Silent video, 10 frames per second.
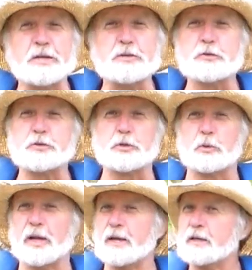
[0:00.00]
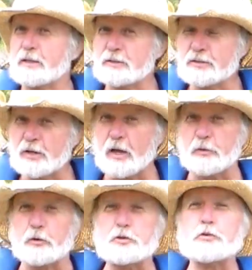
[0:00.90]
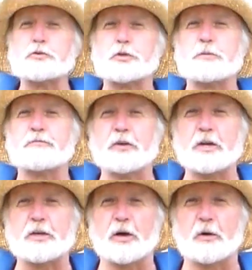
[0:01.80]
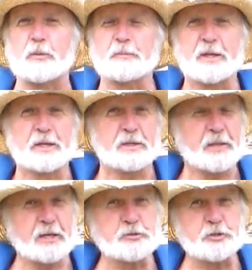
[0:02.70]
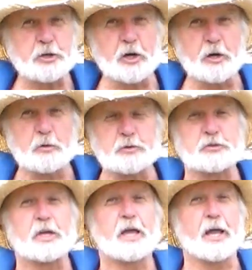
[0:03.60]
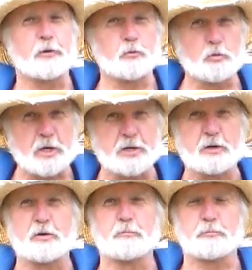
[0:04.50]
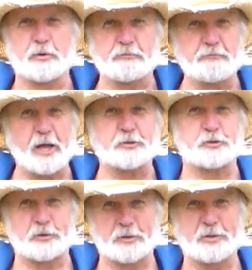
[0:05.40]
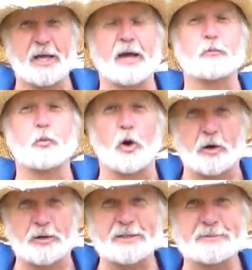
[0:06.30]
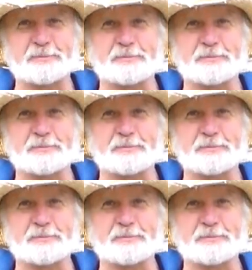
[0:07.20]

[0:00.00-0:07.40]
take you to a, another YouTube video that shows a real professional at work.